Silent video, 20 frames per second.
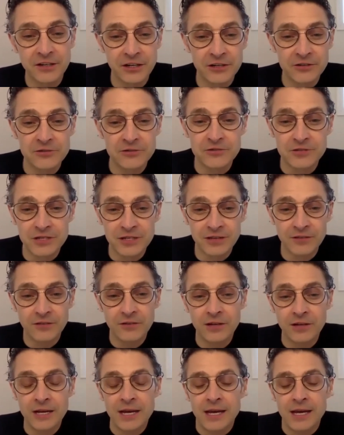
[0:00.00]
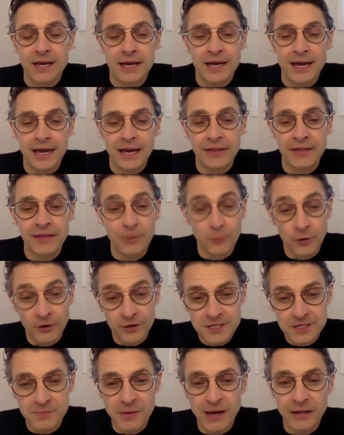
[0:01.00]
cartridges, and they were
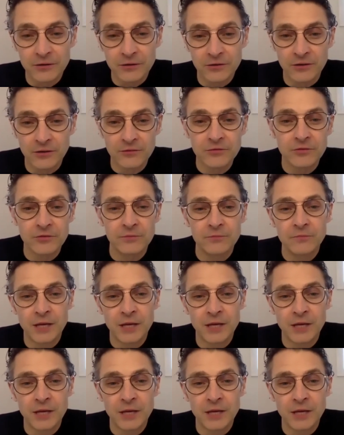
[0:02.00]
expensive.